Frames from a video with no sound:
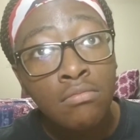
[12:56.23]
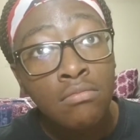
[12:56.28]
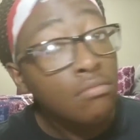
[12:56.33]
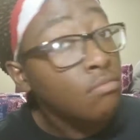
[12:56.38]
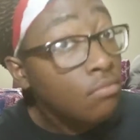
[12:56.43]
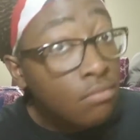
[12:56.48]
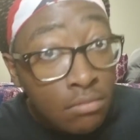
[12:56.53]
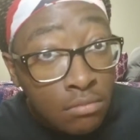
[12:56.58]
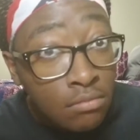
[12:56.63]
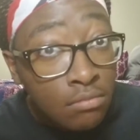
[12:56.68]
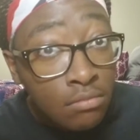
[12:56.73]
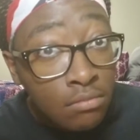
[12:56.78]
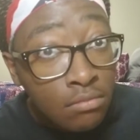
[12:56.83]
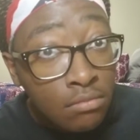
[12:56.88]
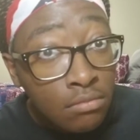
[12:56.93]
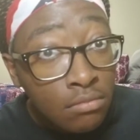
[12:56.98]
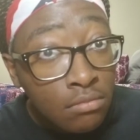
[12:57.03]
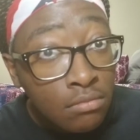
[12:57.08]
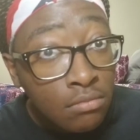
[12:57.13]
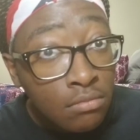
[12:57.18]

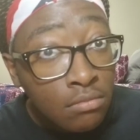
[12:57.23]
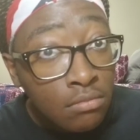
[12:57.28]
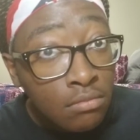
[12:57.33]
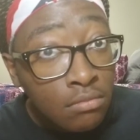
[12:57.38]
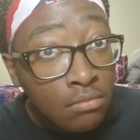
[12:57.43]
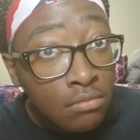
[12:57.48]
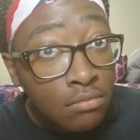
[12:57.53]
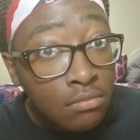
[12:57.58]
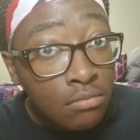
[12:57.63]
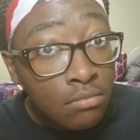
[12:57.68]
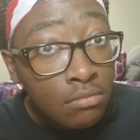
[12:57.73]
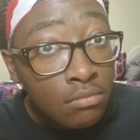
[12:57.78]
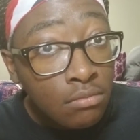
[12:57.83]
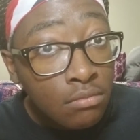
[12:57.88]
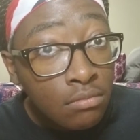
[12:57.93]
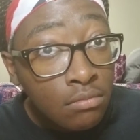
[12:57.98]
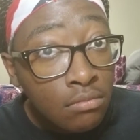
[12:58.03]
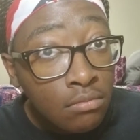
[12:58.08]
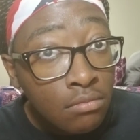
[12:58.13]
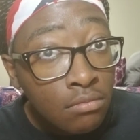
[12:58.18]

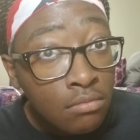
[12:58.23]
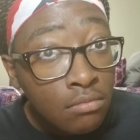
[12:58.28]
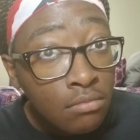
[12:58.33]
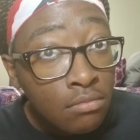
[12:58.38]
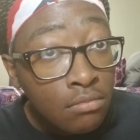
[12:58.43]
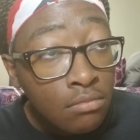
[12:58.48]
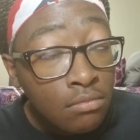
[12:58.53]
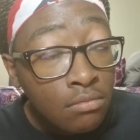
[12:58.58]
(no one is talking)